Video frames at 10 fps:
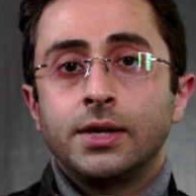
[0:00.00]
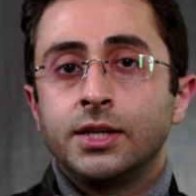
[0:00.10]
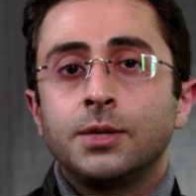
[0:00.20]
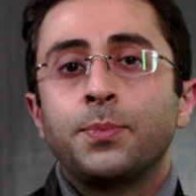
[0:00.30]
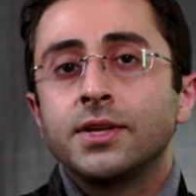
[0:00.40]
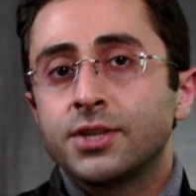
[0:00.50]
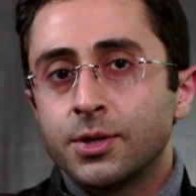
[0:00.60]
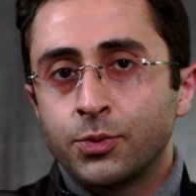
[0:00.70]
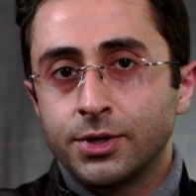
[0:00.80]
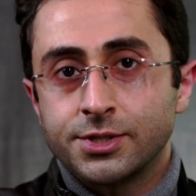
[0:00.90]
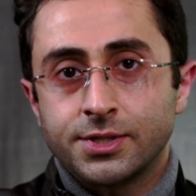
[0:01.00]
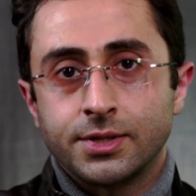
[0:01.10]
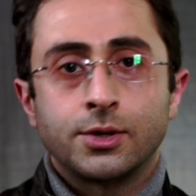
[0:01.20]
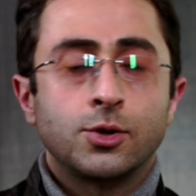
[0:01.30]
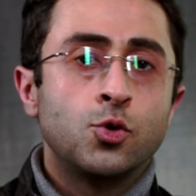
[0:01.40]
It depends on a
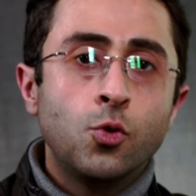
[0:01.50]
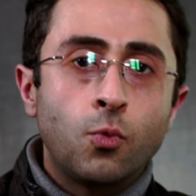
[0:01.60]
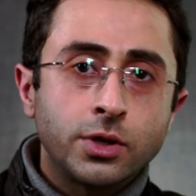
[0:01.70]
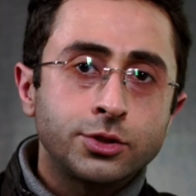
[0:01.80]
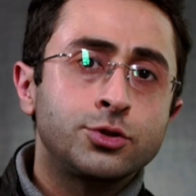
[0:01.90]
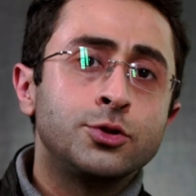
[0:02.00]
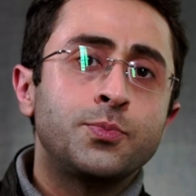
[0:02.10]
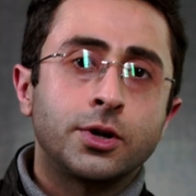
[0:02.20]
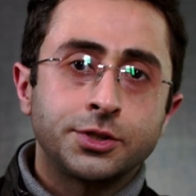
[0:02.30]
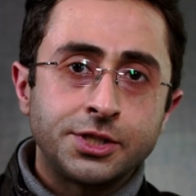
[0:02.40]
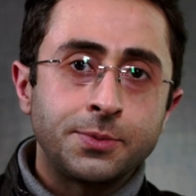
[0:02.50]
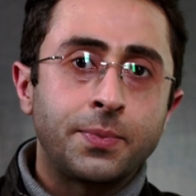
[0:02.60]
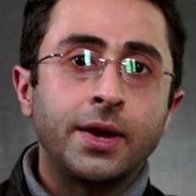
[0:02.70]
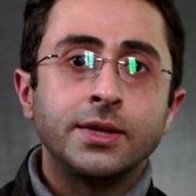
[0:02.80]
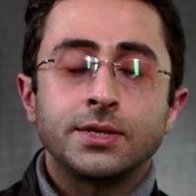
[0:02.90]
person who wants to
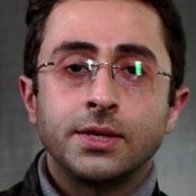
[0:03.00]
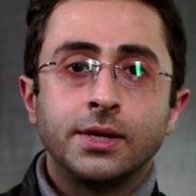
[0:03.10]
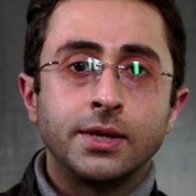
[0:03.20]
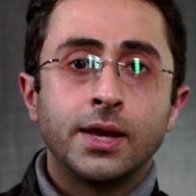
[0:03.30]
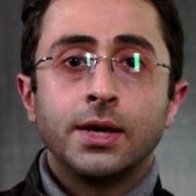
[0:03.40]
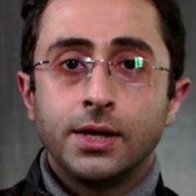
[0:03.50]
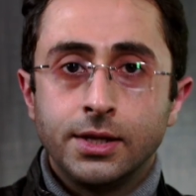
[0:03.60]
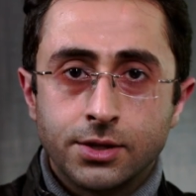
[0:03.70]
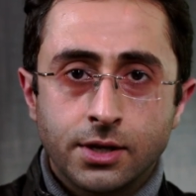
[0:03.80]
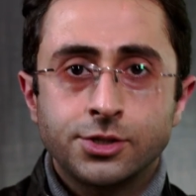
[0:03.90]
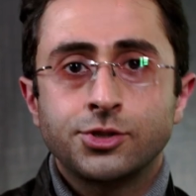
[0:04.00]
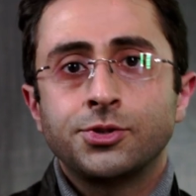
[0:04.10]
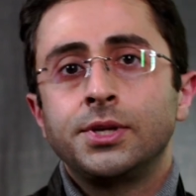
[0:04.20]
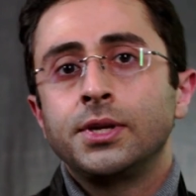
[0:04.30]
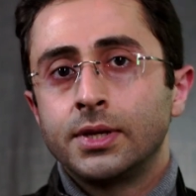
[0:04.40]
participate in
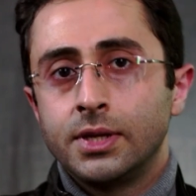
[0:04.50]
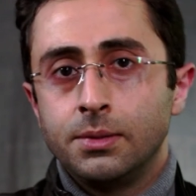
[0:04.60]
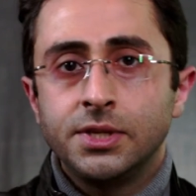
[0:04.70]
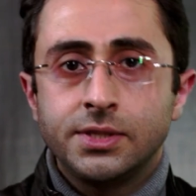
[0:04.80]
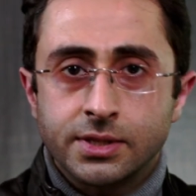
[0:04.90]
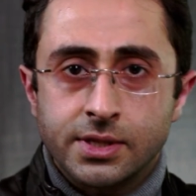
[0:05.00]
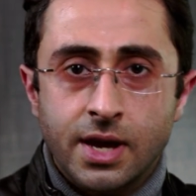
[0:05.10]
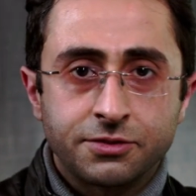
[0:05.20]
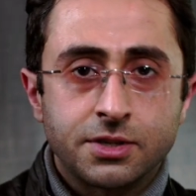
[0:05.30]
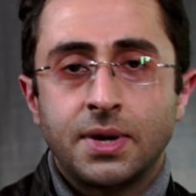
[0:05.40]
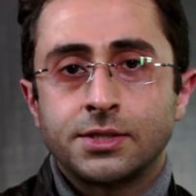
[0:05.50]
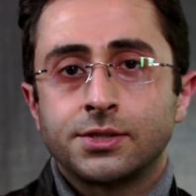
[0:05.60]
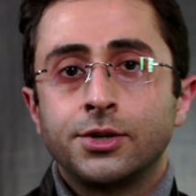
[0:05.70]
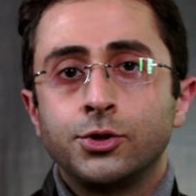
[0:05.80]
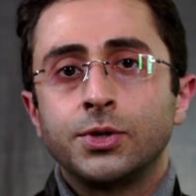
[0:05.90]
industry. Immediately after
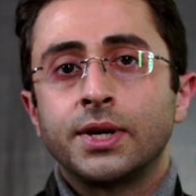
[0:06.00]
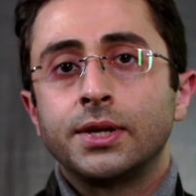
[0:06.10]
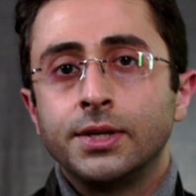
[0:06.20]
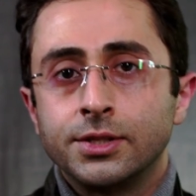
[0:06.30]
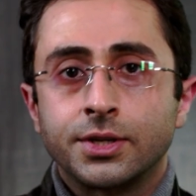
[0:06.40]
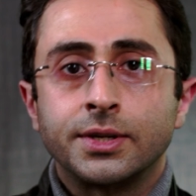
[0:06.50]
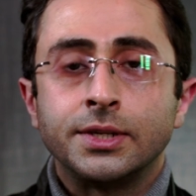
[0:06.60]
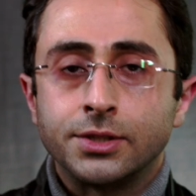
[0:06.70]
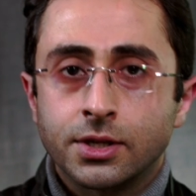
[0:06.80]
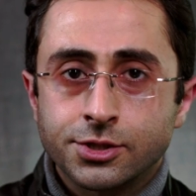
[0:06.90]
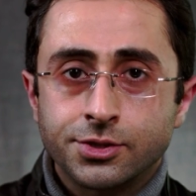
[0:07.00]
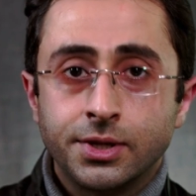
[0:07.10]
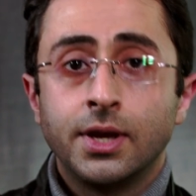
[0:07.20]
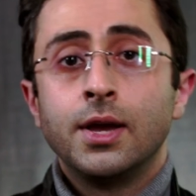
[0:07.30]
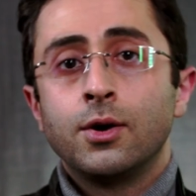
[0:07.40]
master, you can enter an
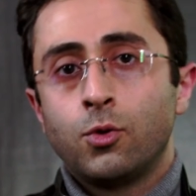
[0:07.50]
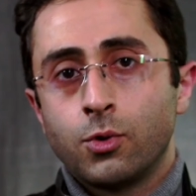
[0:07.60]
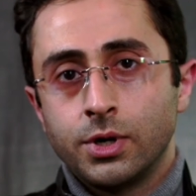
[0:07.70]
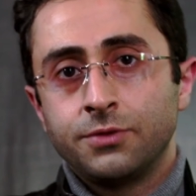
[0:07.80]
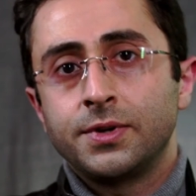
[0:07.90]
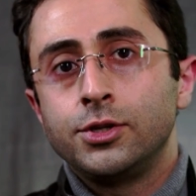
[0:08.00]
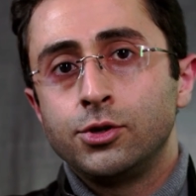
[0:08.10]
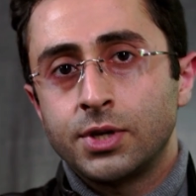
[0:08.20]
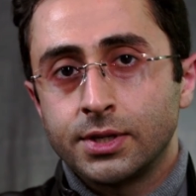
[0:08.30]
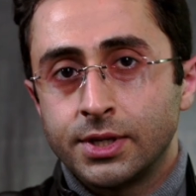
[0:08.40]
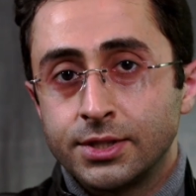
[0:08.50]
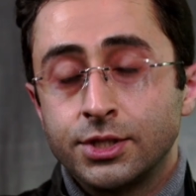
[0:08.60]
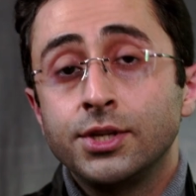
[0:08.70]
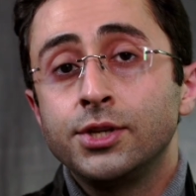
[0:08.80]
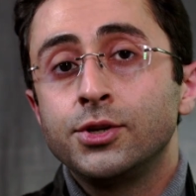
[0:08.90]
industry, or even you can
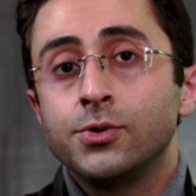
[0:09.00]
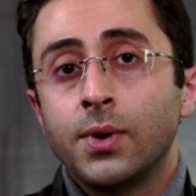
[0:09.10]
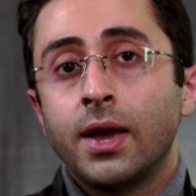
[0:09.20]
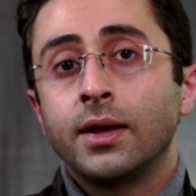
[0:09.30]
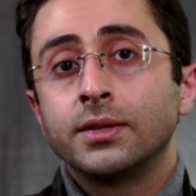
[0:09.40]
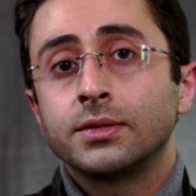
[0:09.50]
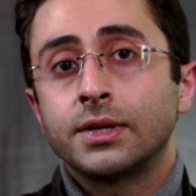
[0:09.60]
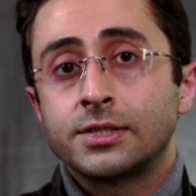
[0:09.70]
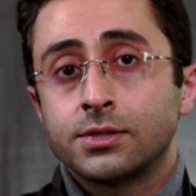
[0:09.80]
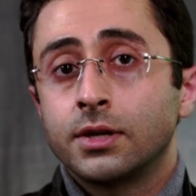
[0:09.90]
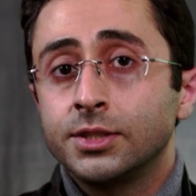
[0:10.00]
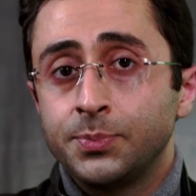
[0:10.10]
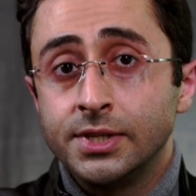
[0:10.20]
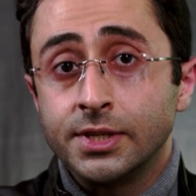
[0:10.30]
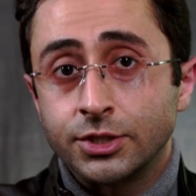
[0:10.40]
continue and study
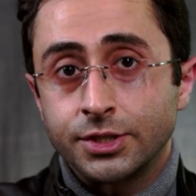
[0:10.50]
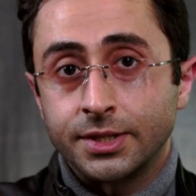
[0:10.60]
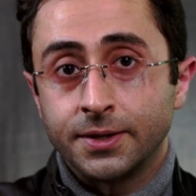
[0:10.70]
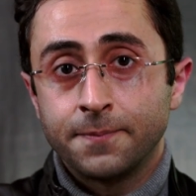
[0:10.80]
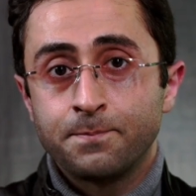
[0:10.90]
PhD.